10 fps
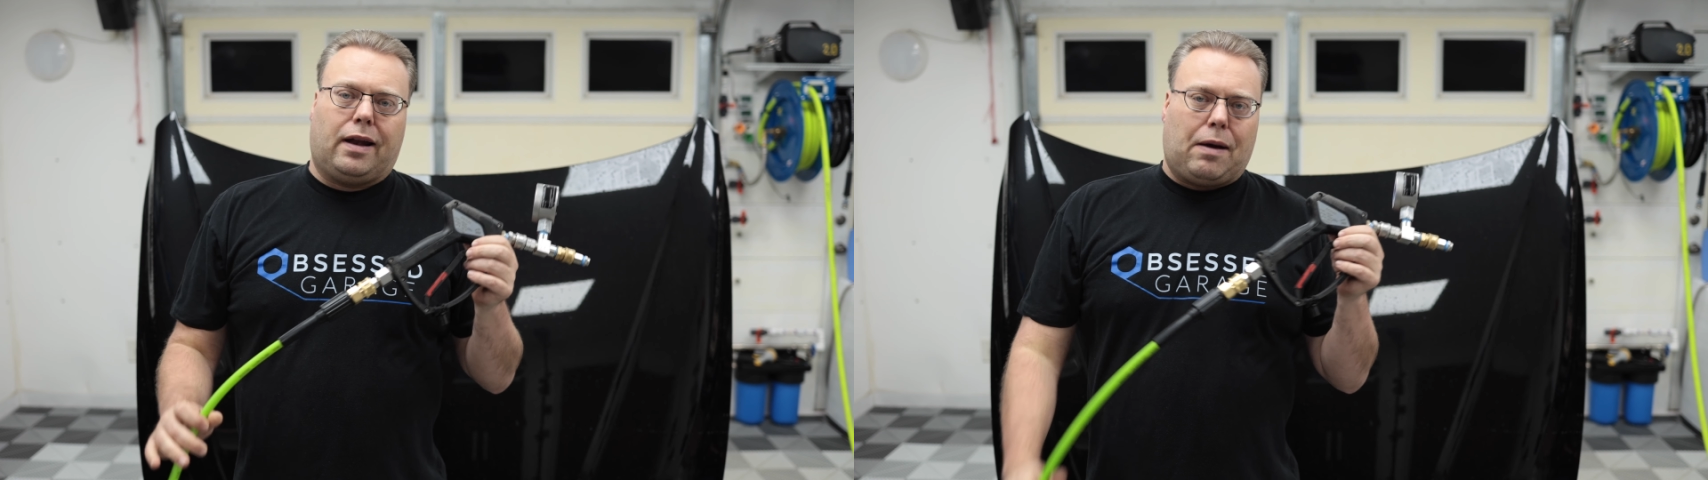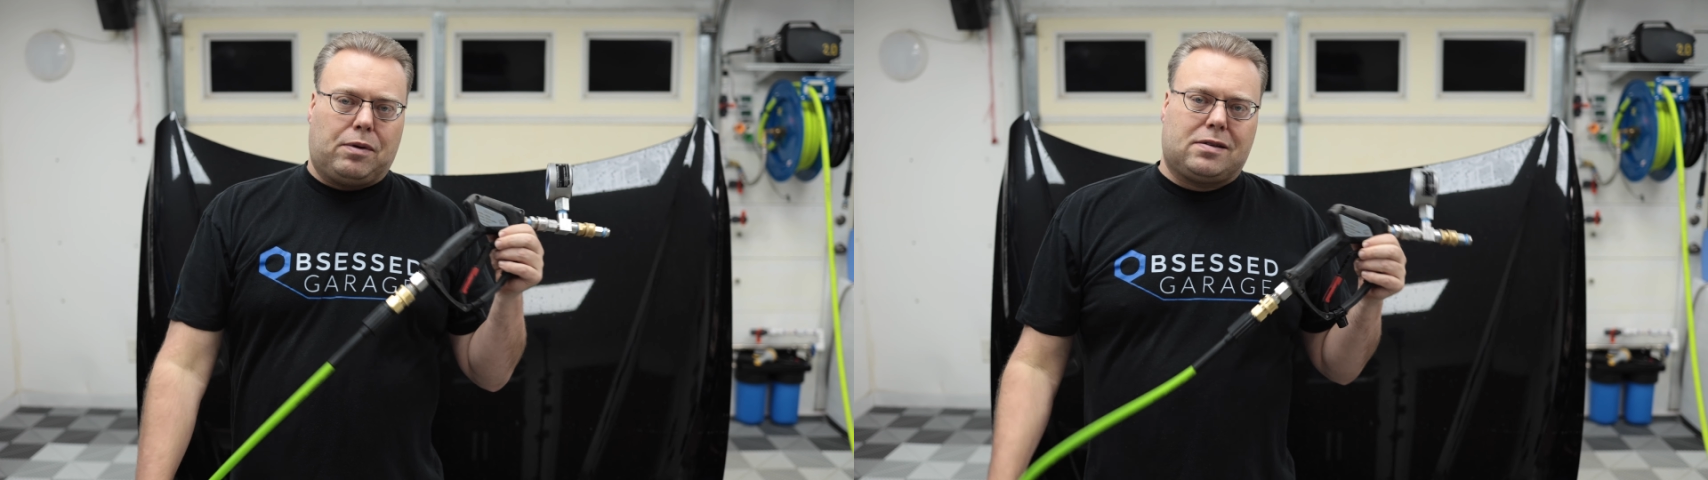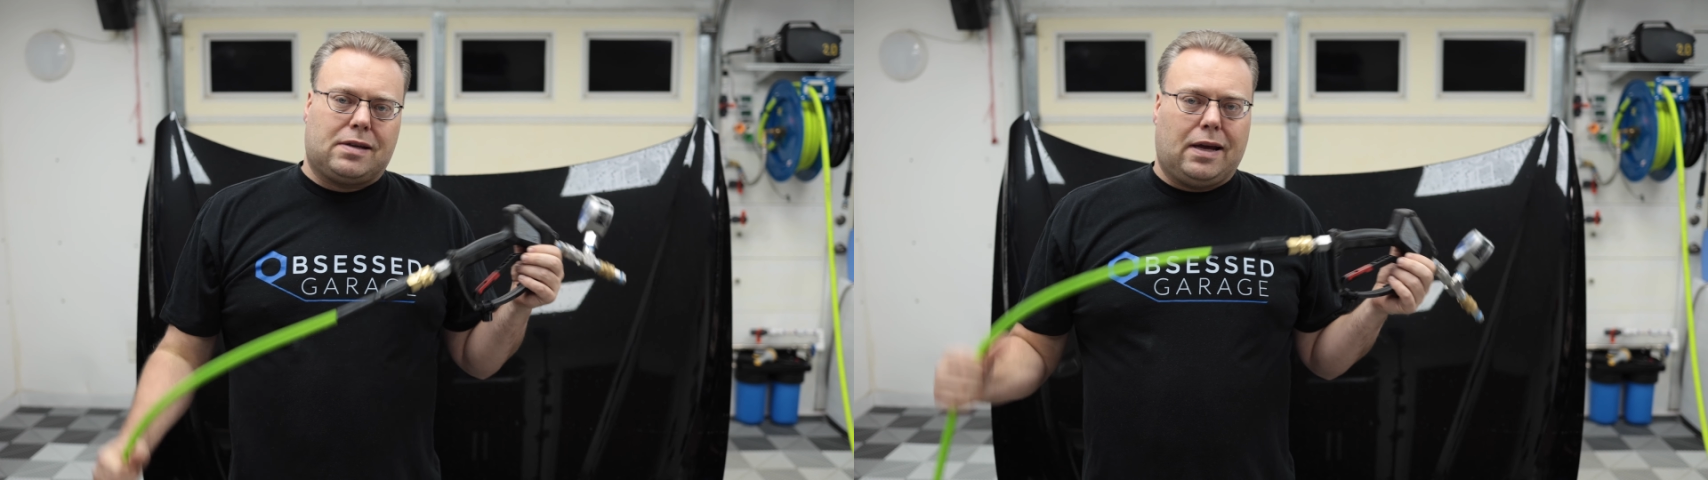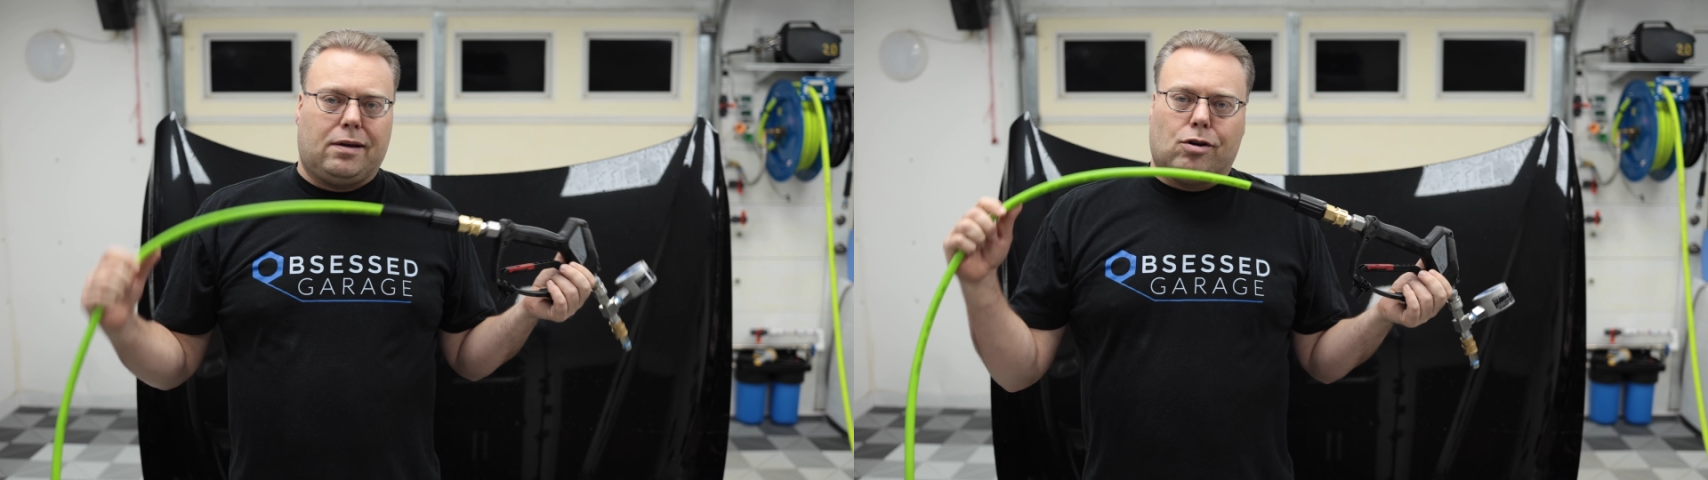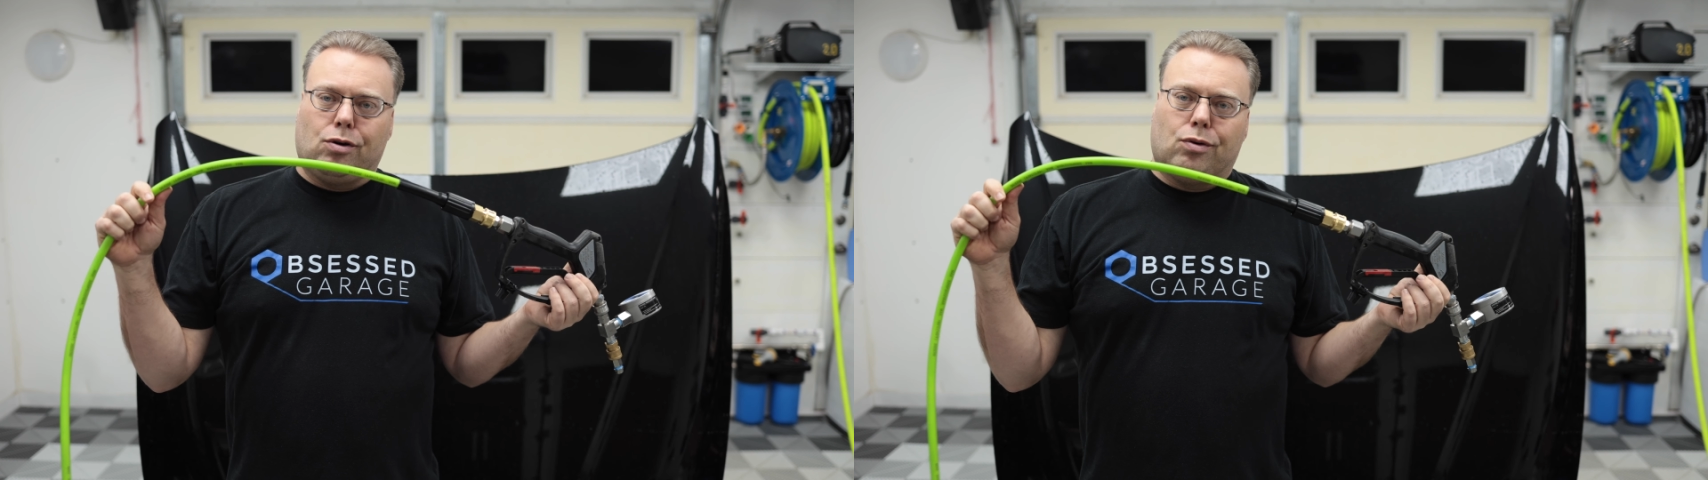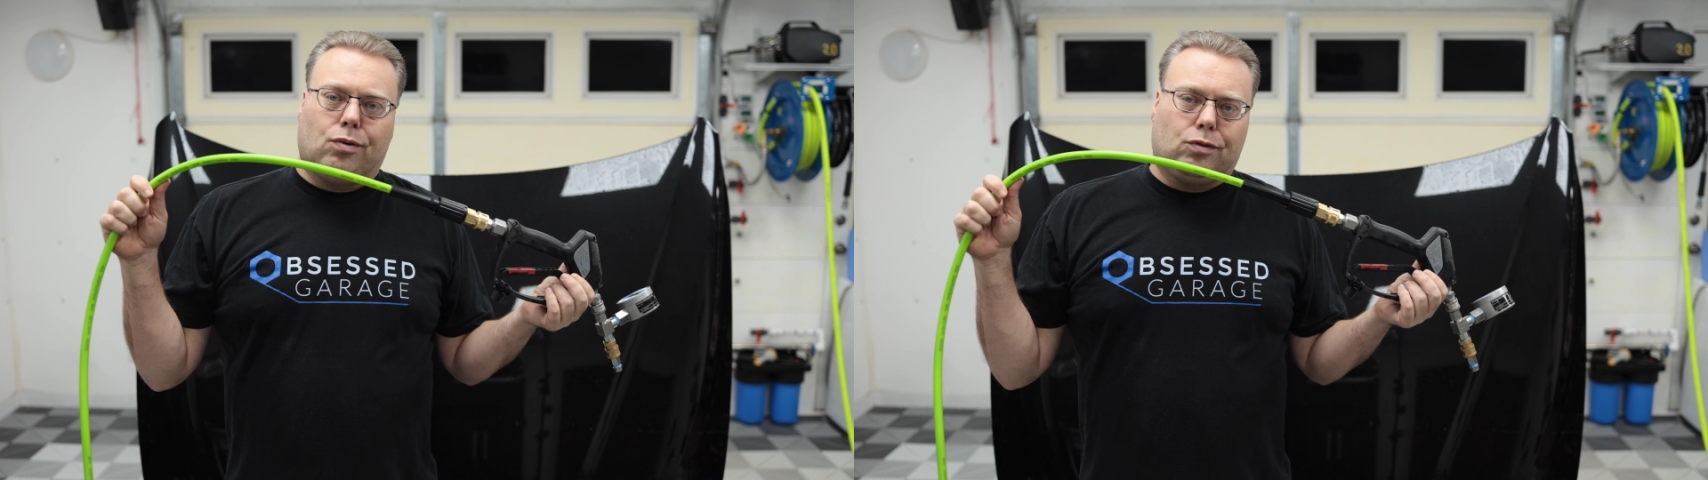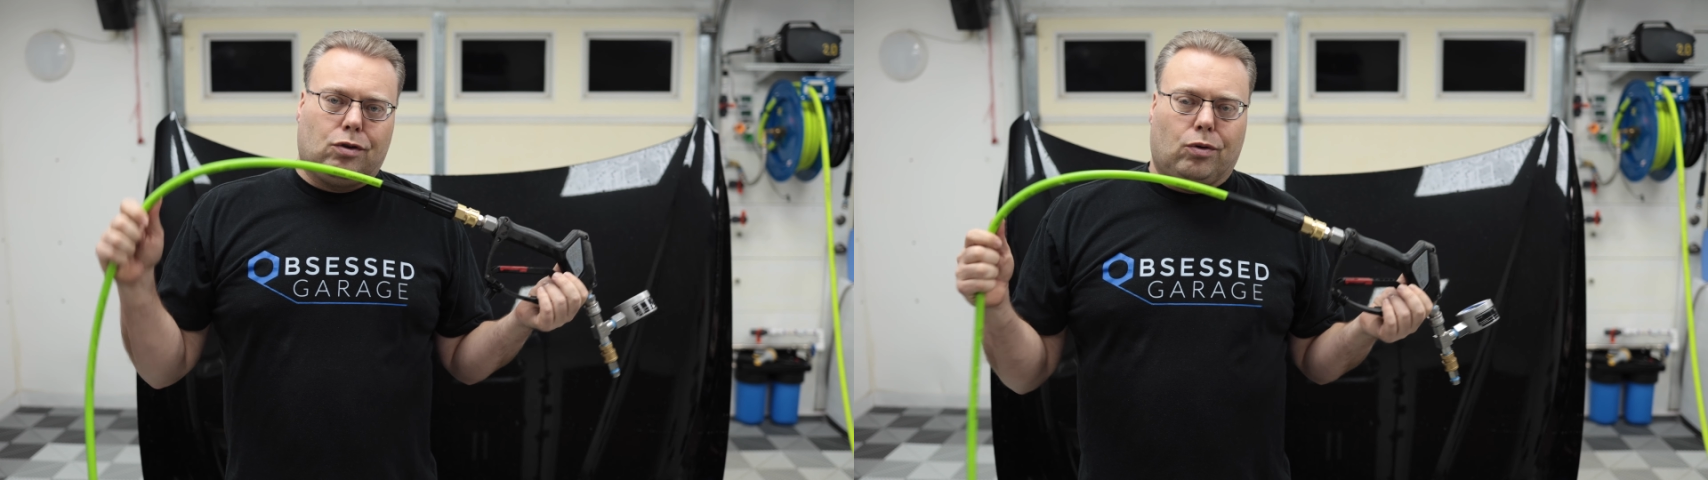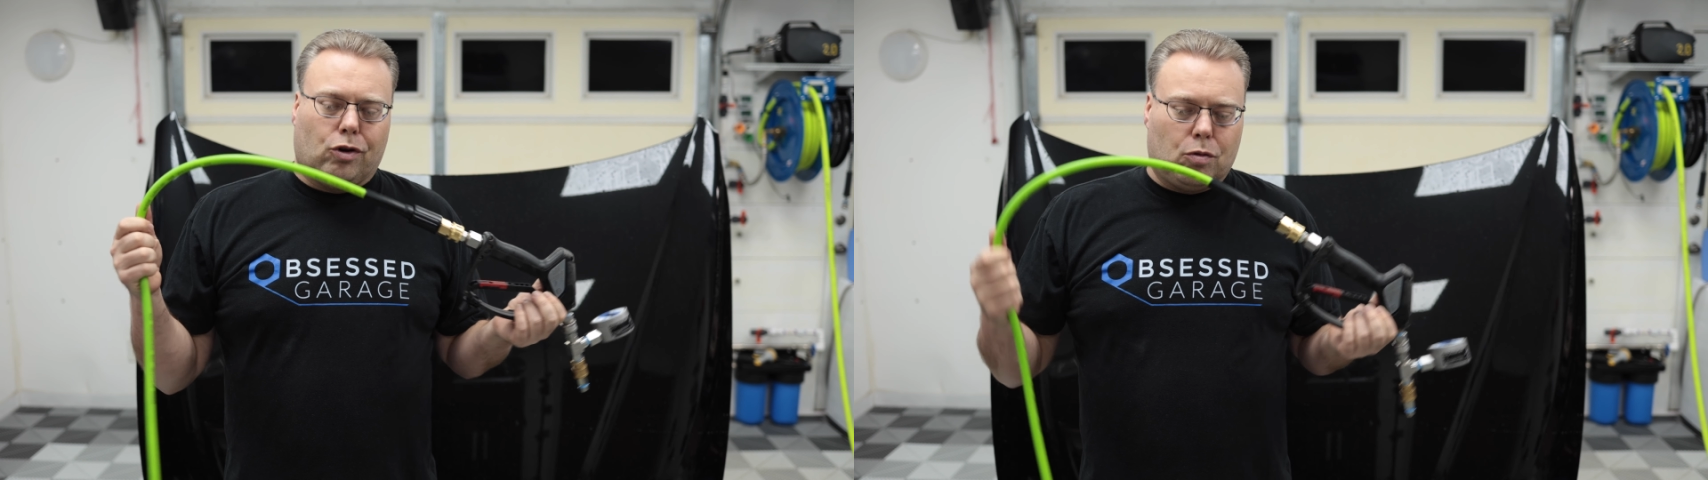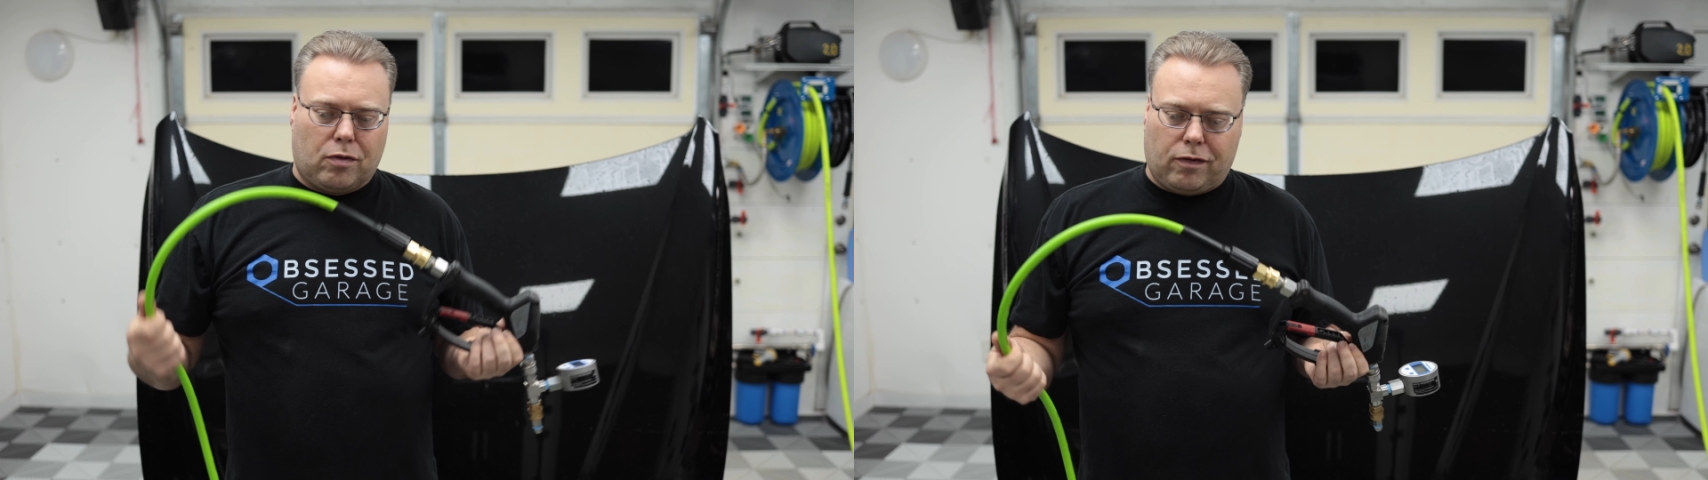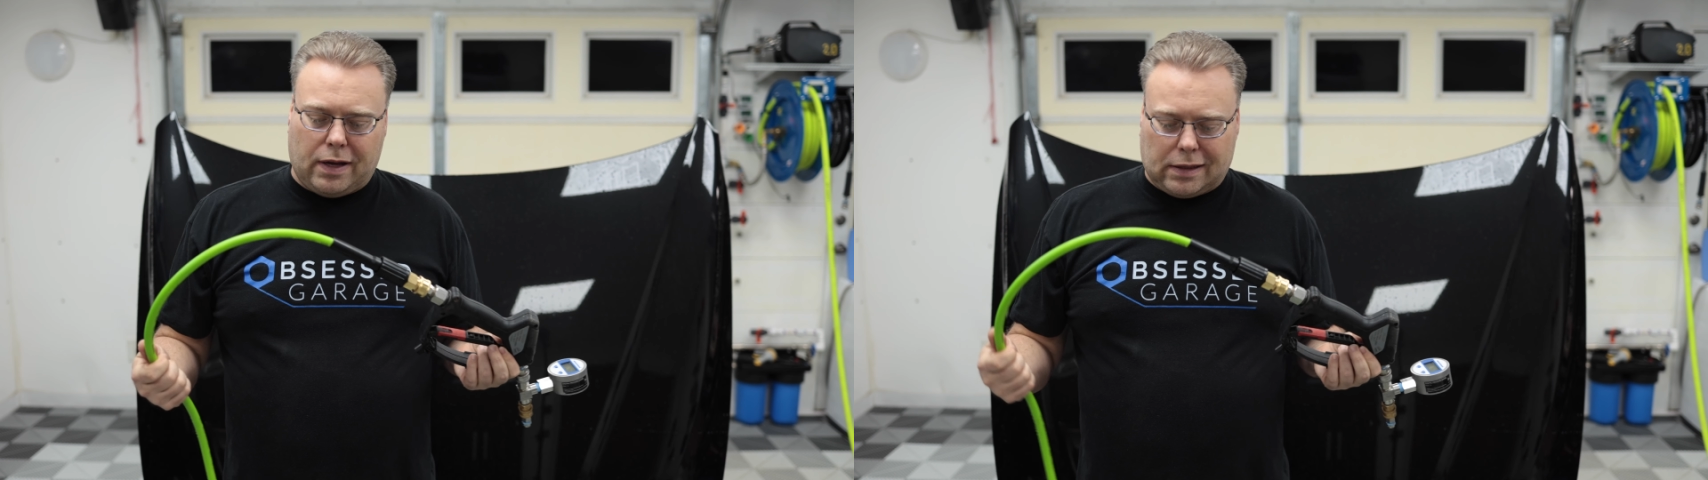I would say go to an
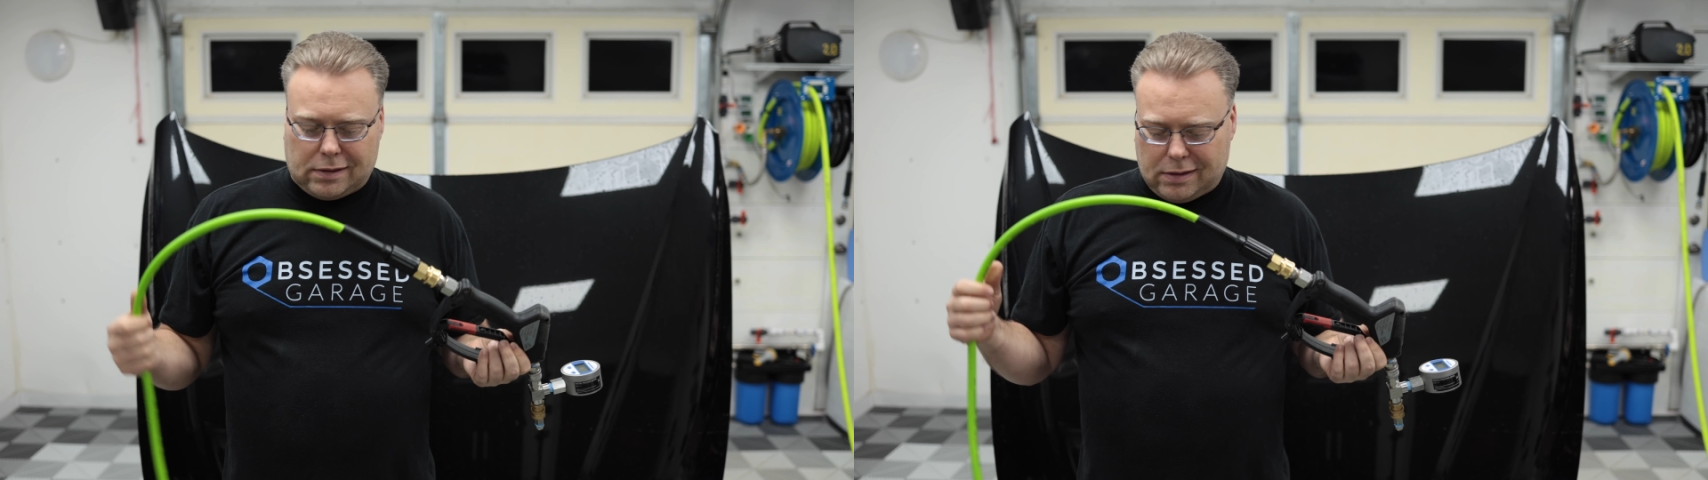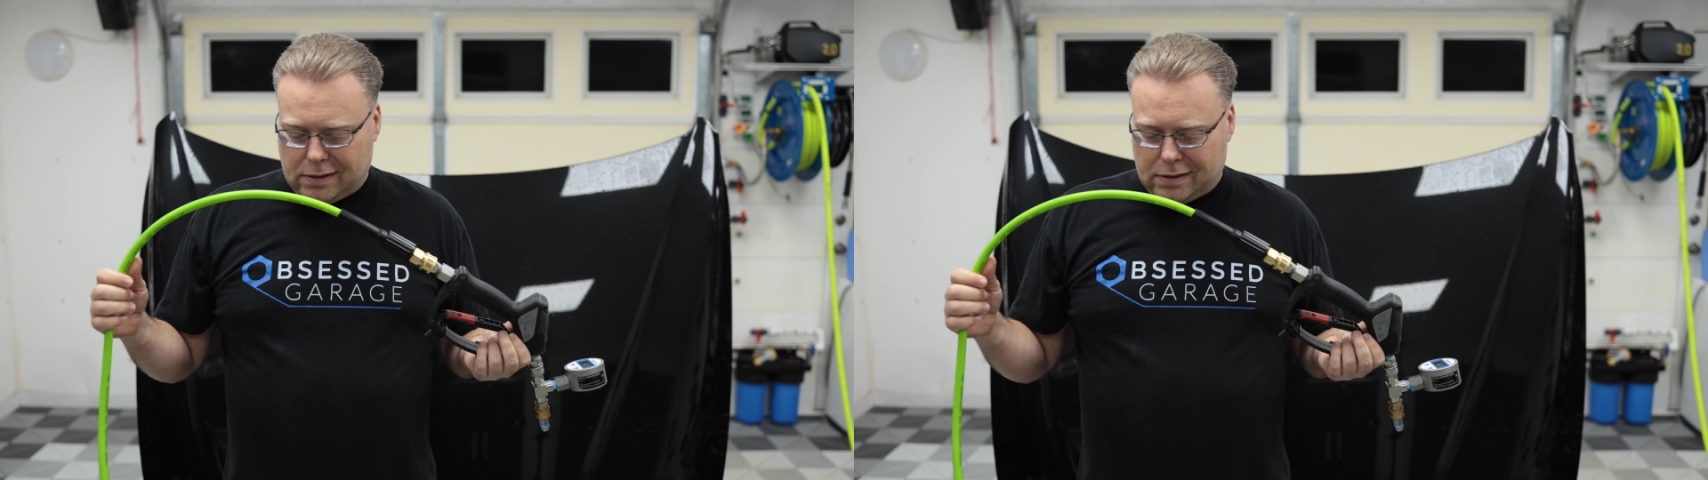Uberflex.